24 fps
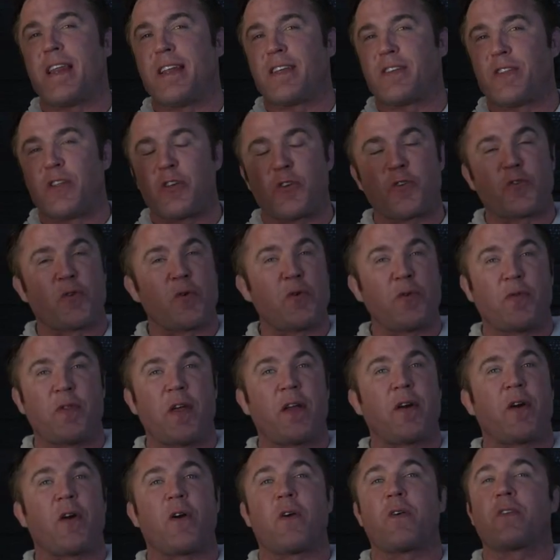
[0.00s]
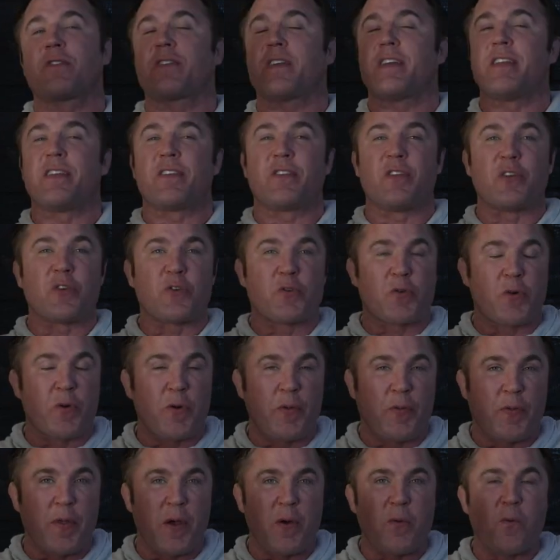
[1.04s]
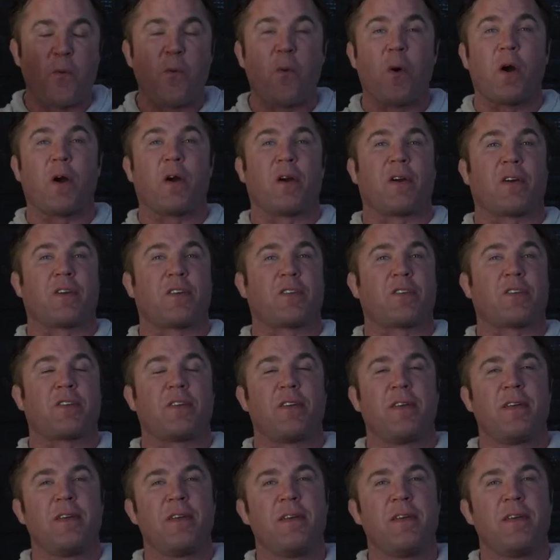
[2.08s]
It is the truth that hurts. It is the truth that works.